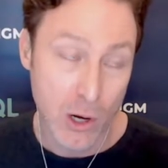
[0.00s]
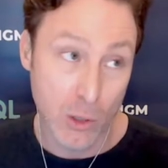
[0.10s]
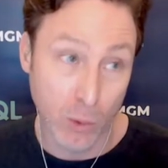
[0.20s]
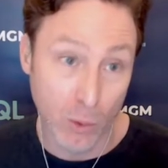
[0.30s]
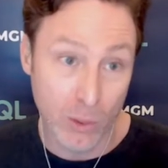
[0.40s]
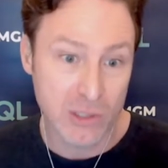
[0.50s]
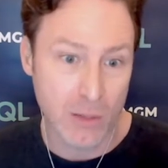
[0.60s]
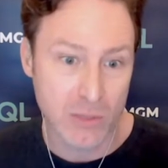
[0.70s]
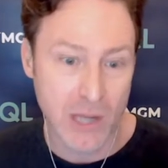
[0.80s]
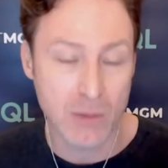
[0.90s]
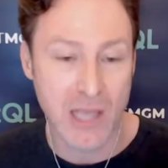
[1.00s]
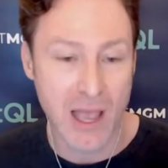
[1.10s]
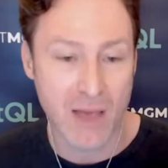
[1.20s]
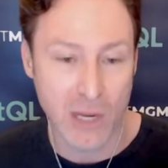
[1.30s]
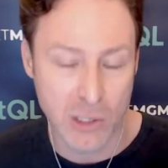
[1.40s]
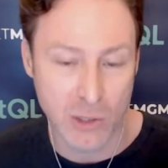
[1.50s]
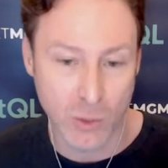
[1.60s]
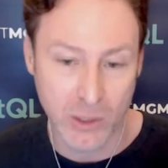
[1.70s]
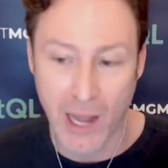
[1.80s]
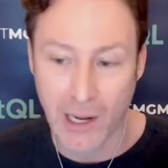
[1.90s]
The Brewers sometimes have
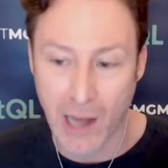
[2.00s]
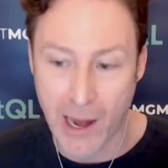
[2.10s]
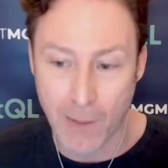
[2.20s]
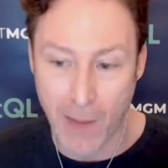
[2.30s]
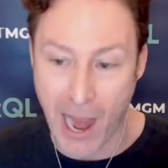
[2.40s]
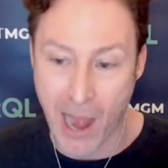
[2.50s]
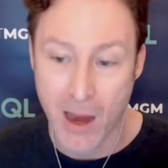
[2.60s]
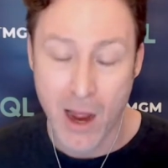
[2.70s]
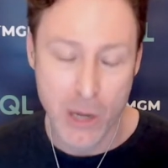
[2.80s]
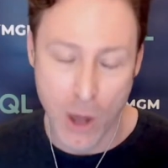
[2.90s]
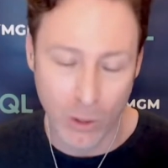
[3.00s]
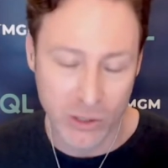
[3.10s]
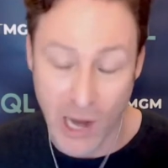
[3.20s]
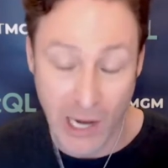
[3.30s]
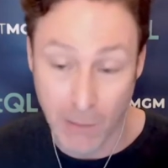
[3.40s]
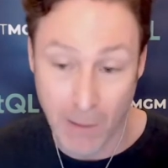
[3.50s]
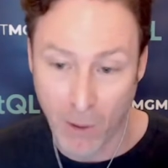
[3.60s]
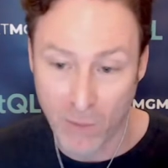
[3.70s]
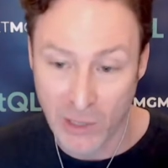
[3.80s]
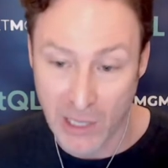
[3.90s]
issues with that lineup, and Nola's not going to be
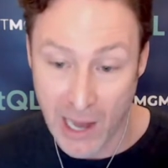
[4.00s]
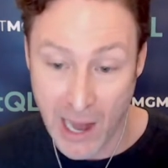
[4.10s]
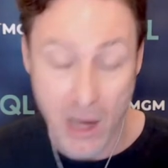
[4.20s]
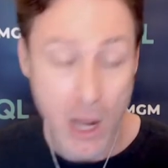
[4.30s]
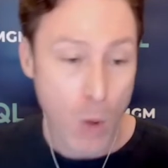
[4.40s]
perfect again.